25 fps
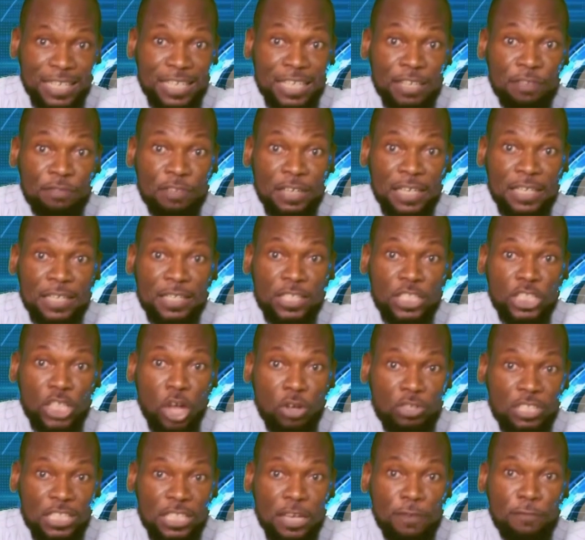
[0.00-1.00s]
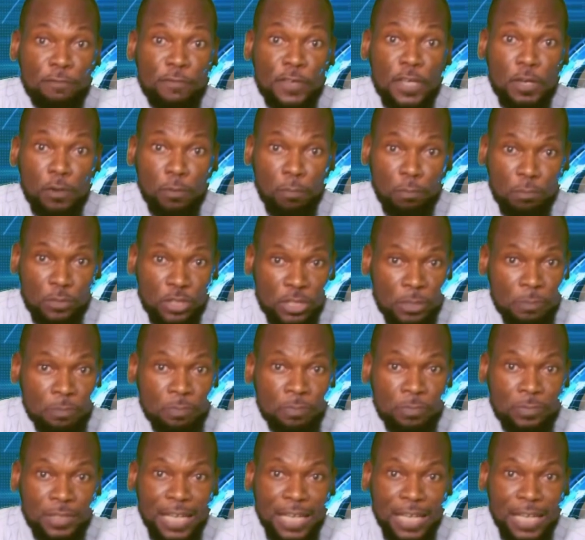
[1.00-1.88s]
leaving toxic fumes